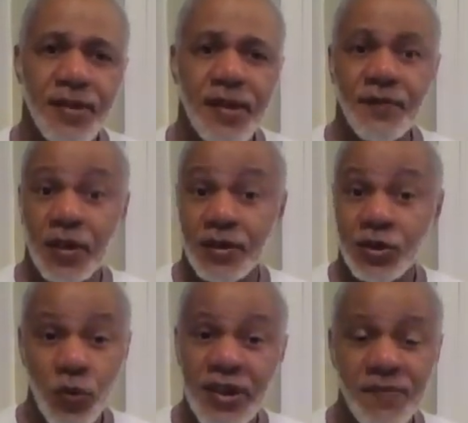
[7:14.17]
If
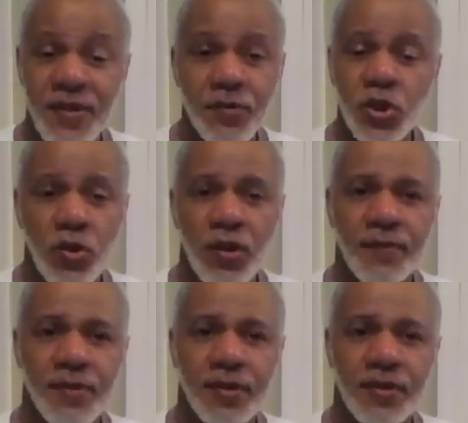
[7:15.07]
20 people show
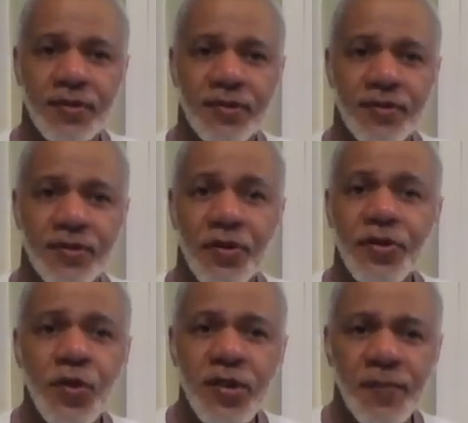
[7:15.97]
up or
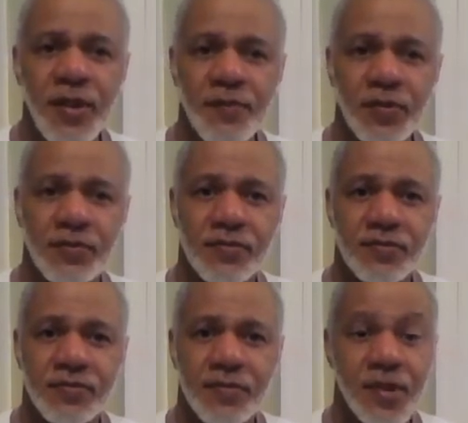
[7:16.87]
30 people,
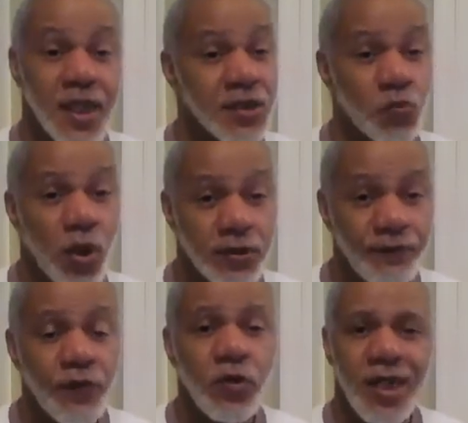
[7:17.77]
that's
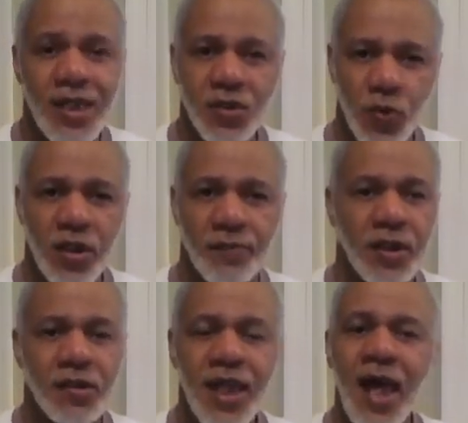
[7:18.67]
wonderful as well,
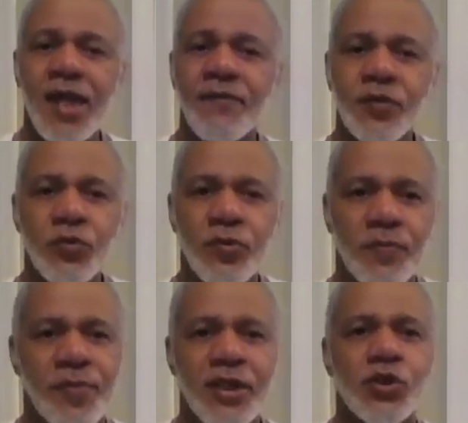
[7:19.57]
because I have
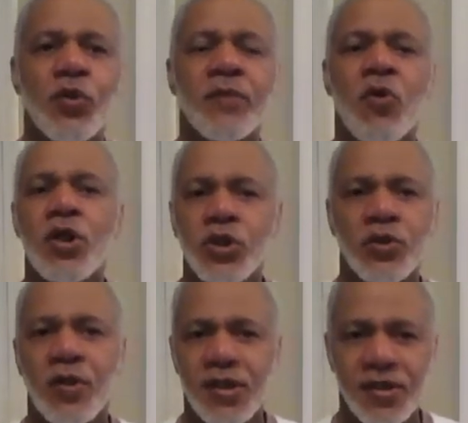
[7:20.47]
been doing
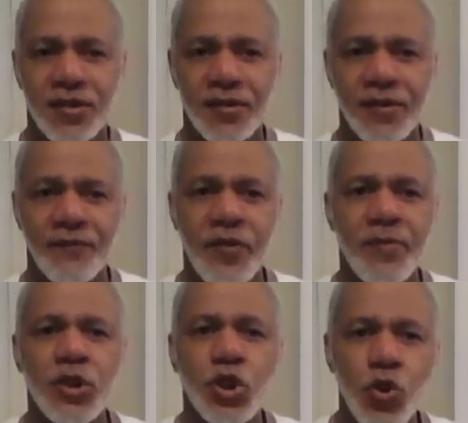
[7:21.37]
martial arts for the
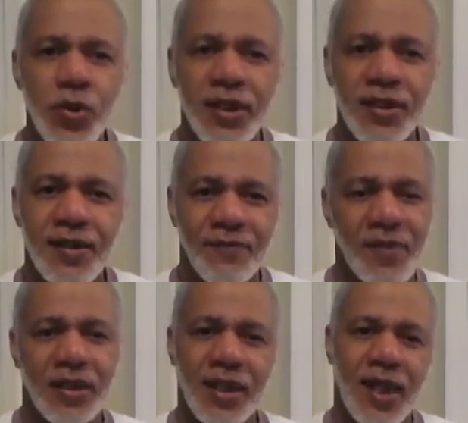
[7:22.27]
majority of
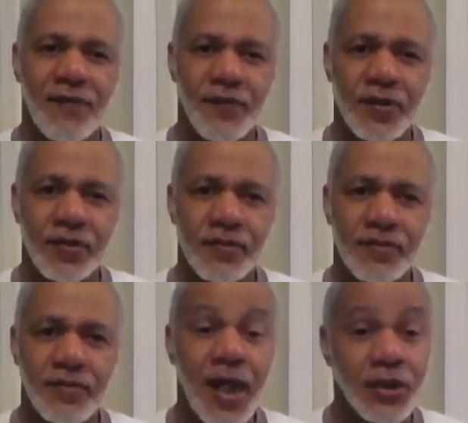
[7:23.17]
my life.
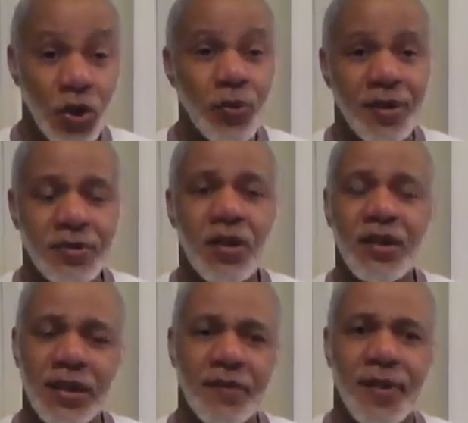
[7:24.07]
I know what I'm
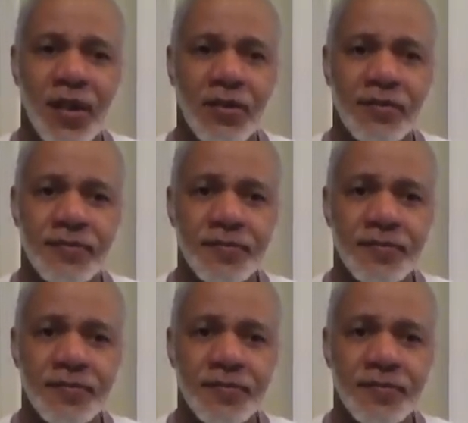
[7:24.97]
talking about.